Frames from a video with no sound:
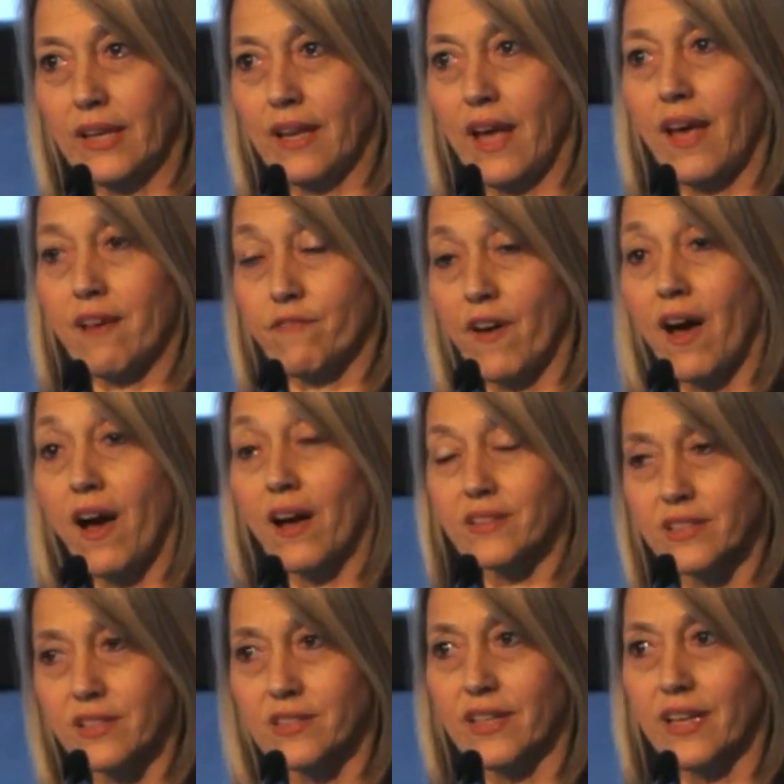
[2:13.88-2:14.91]
have
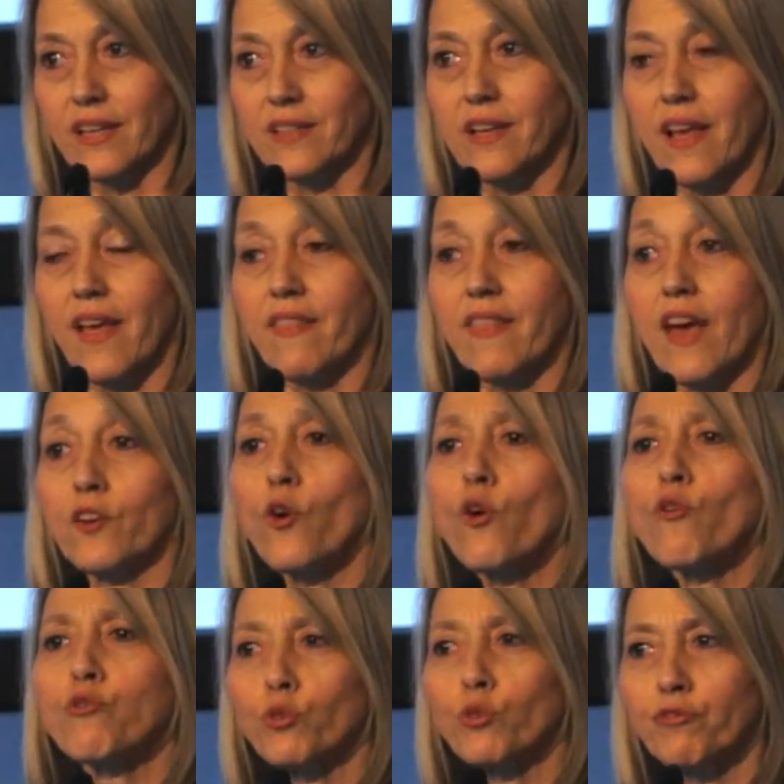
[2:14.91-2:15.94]
access needs and they're
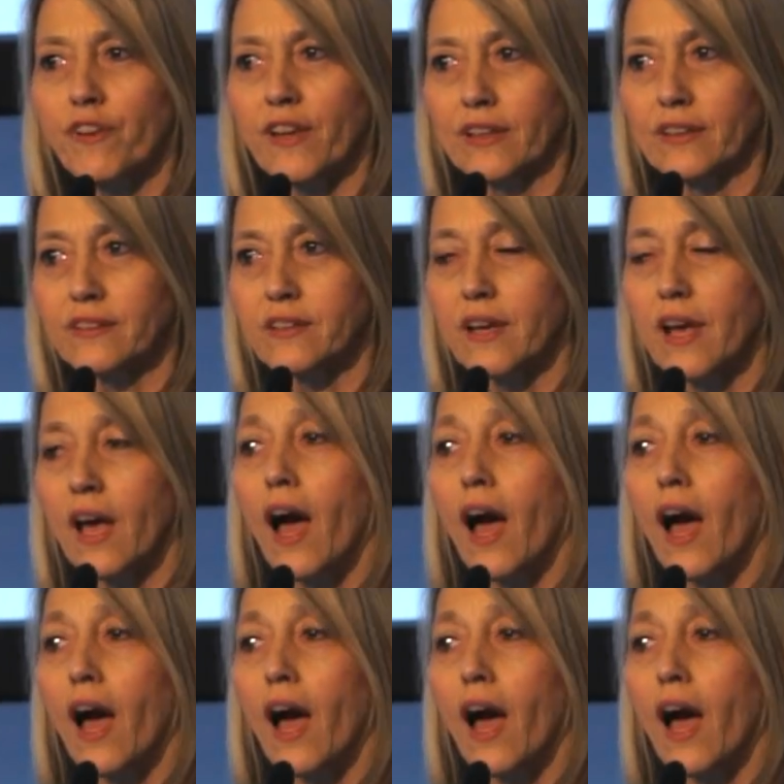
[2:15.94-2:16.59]
not fulfilled,